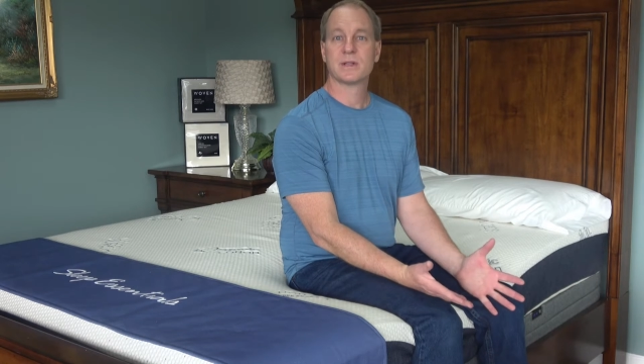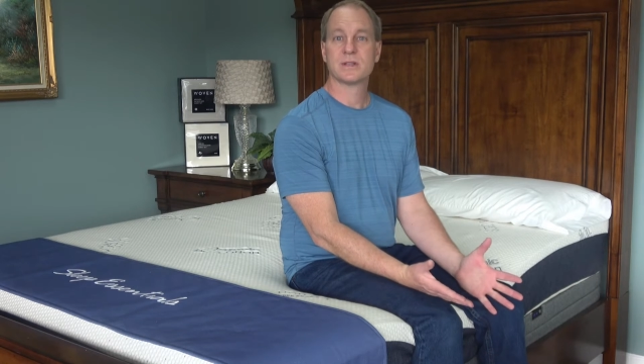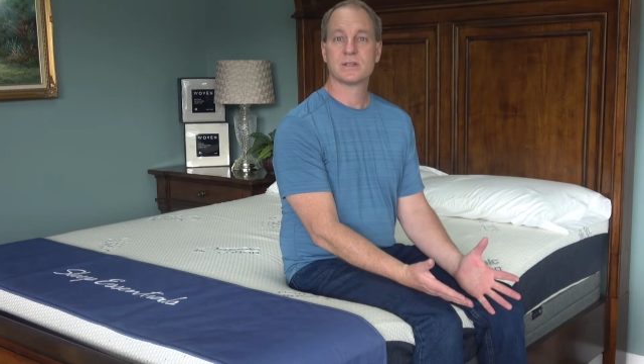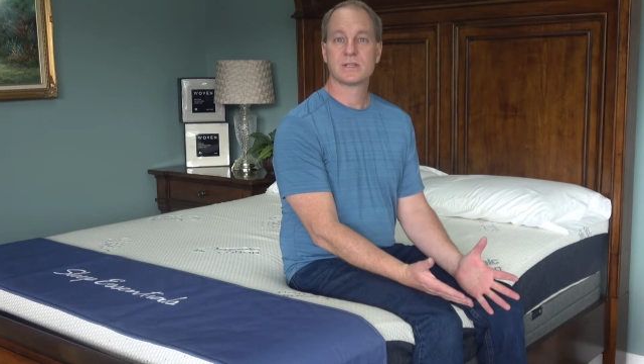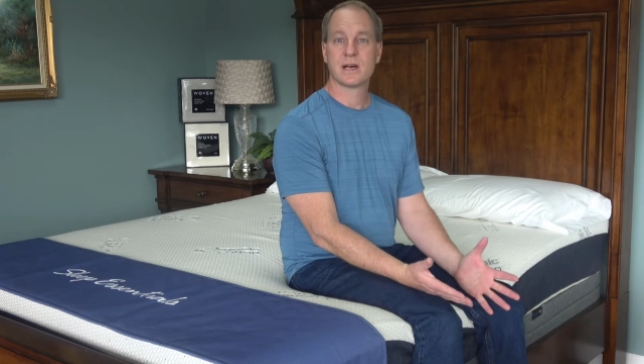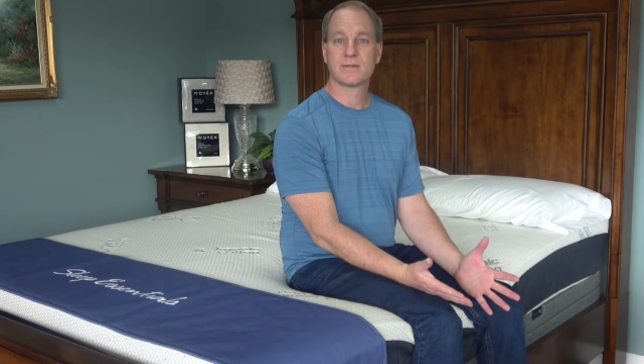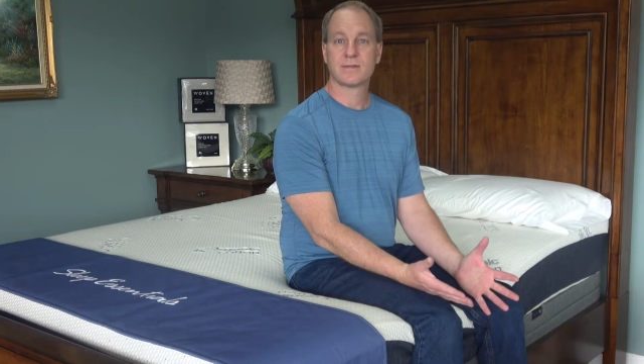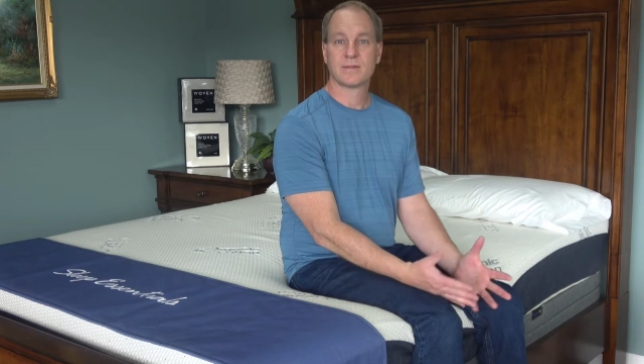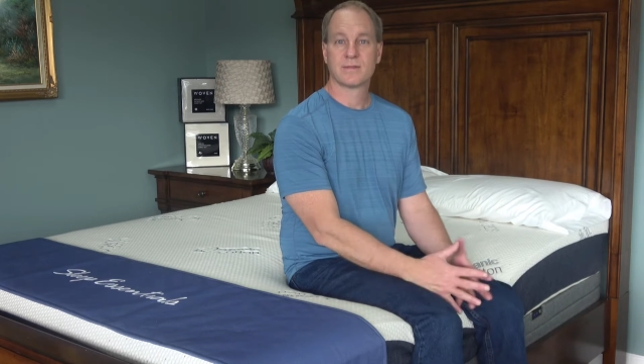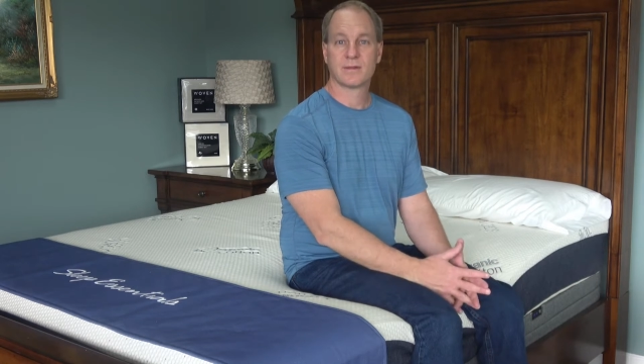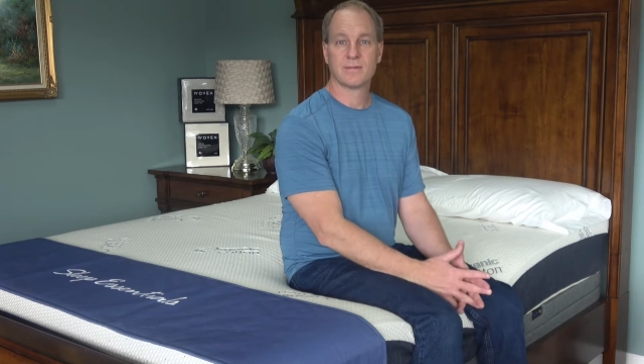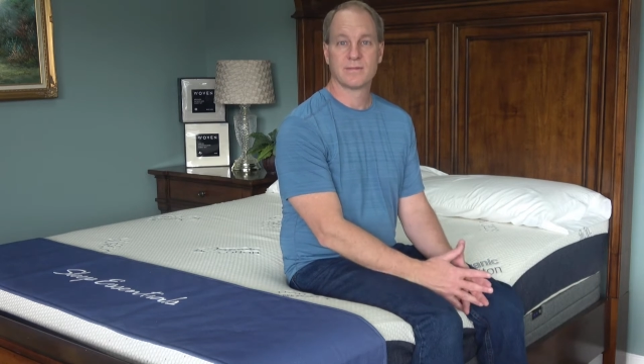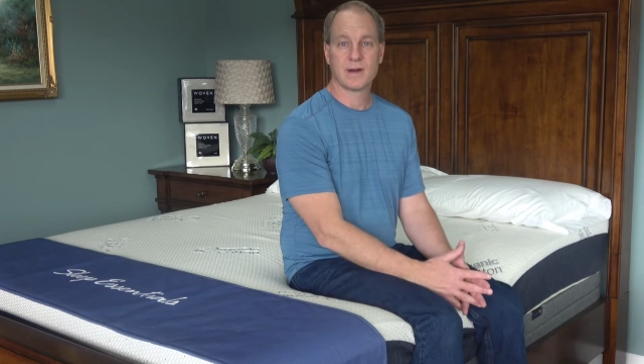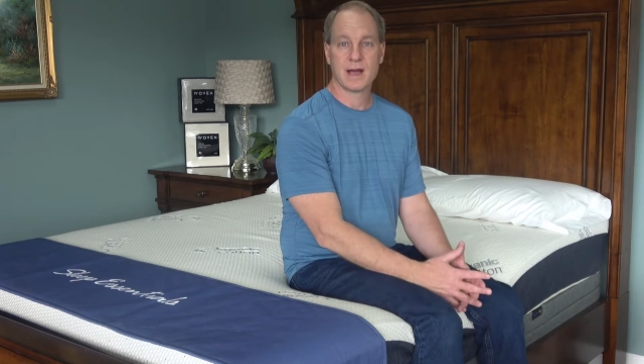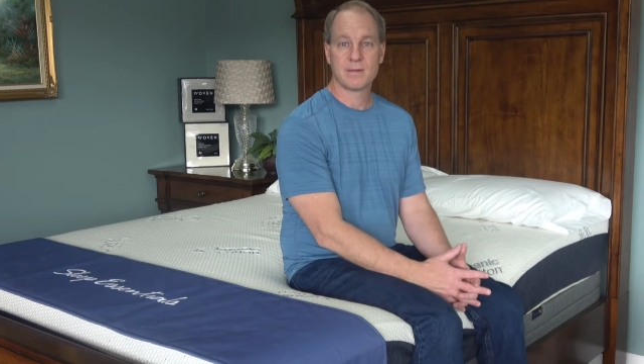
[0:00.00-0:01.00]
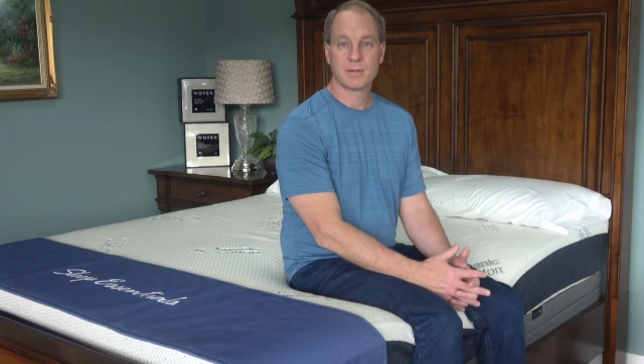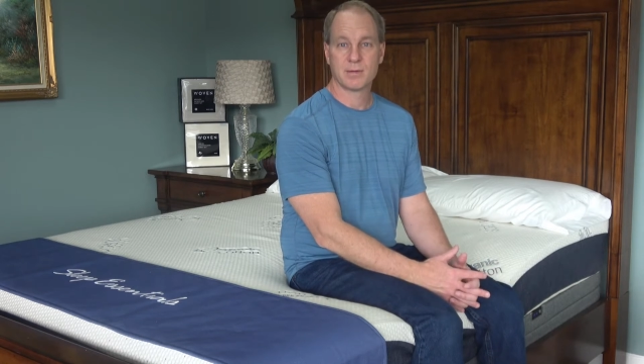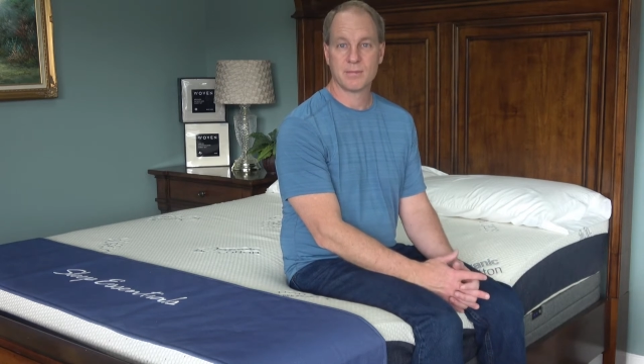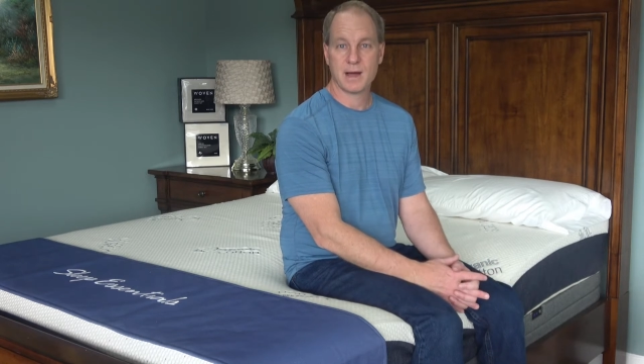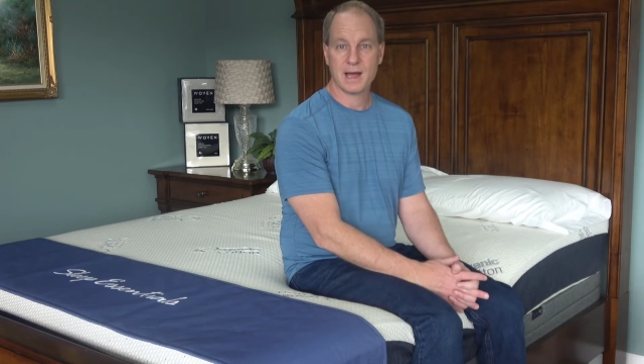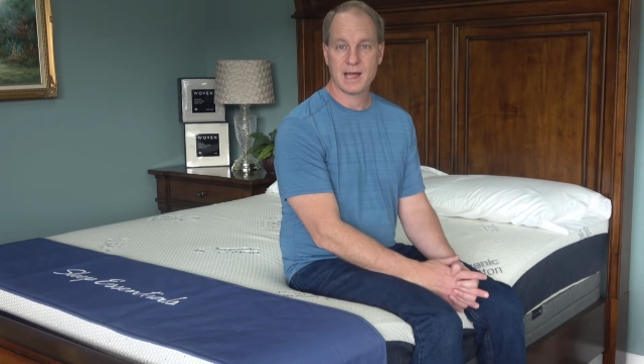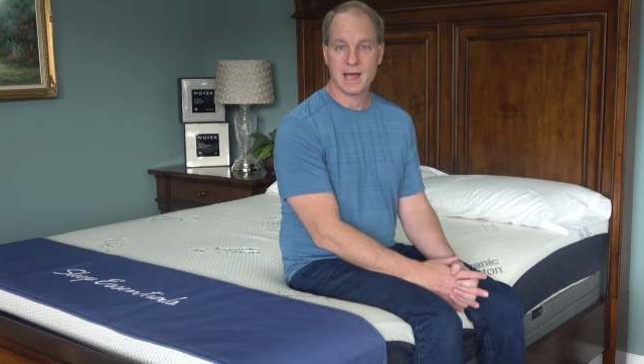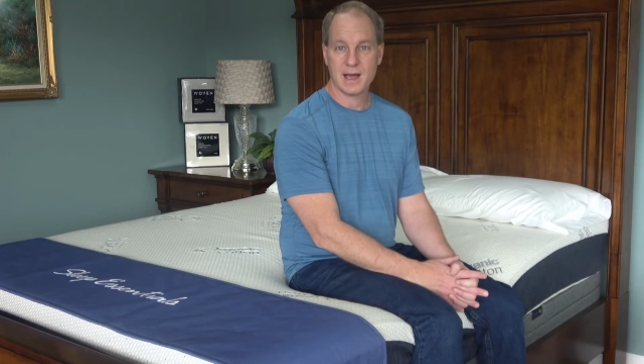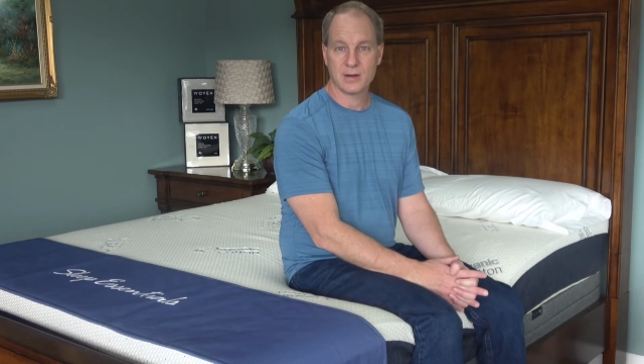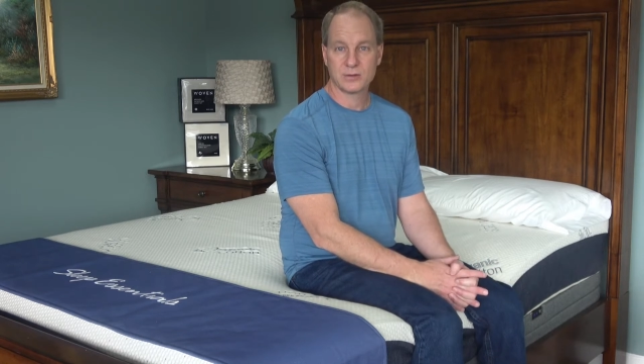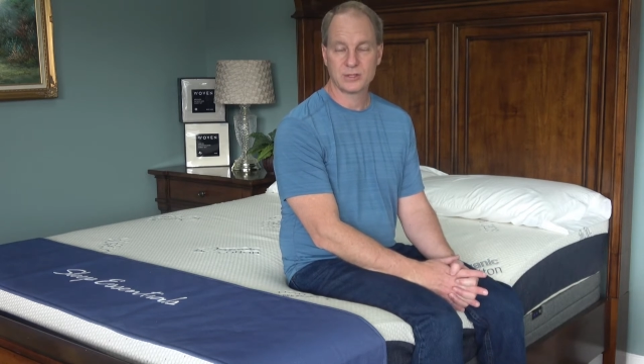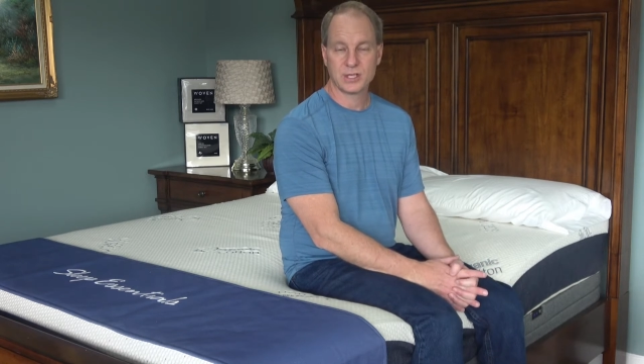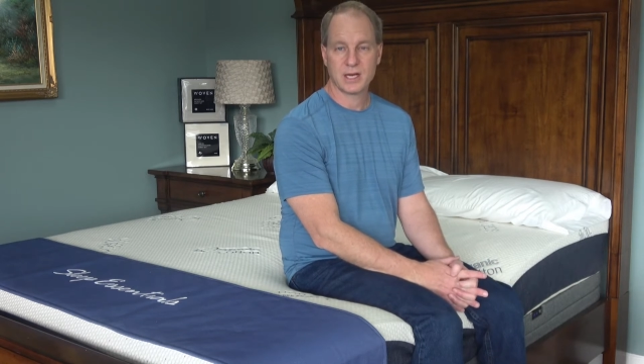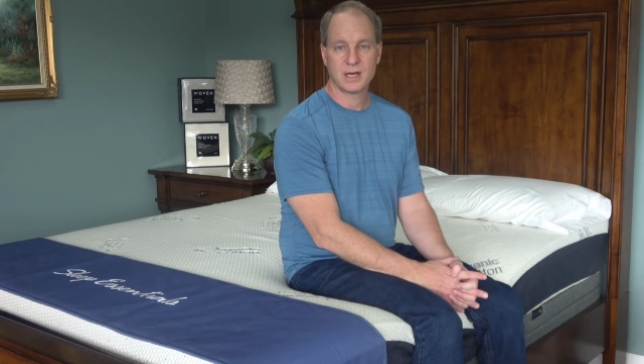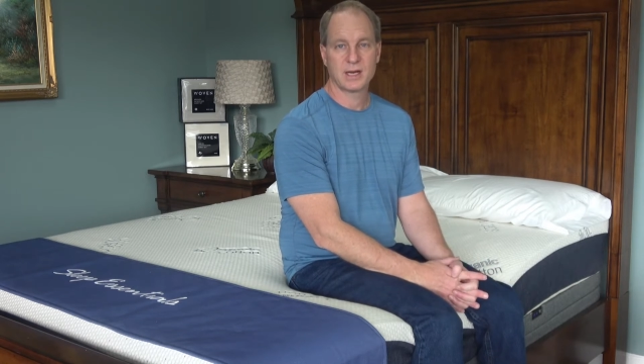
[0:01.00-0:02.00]
that suffer from
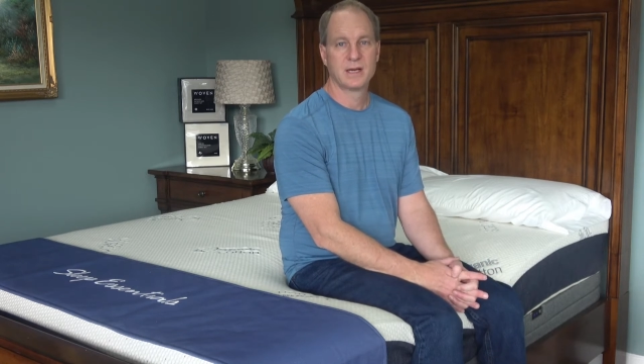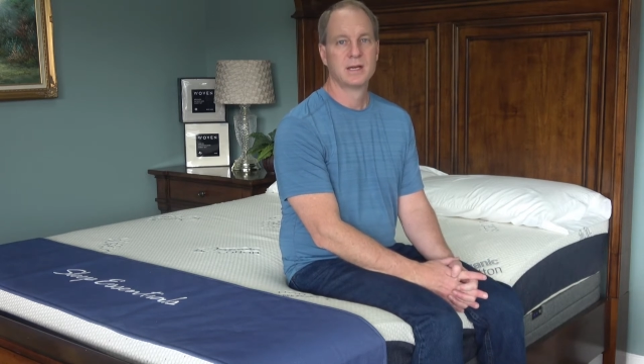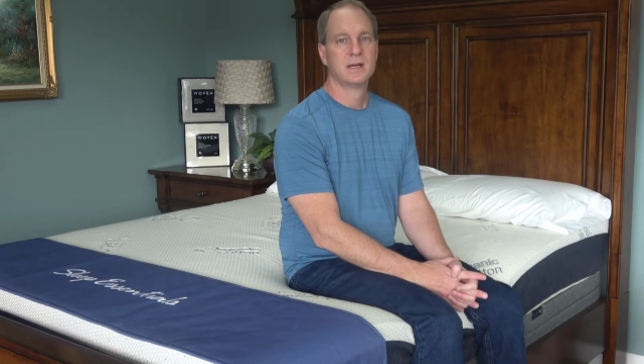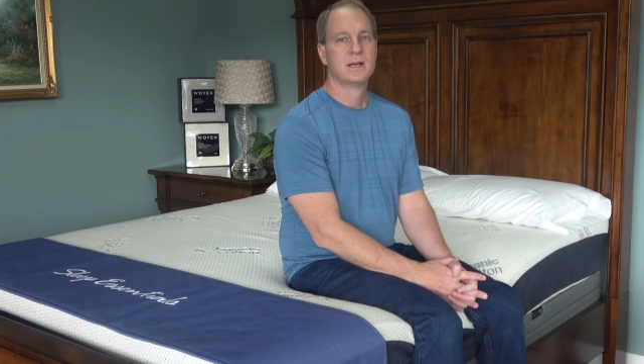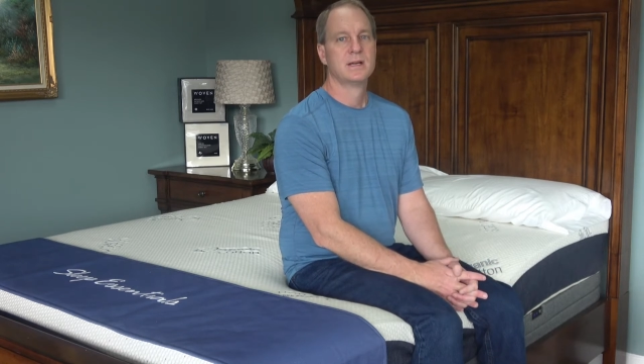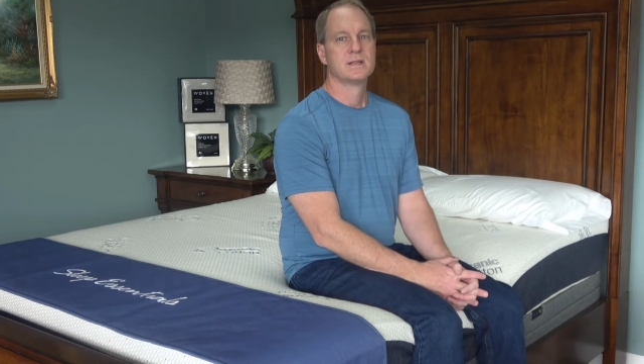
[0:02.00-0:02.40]
fibromyalgia,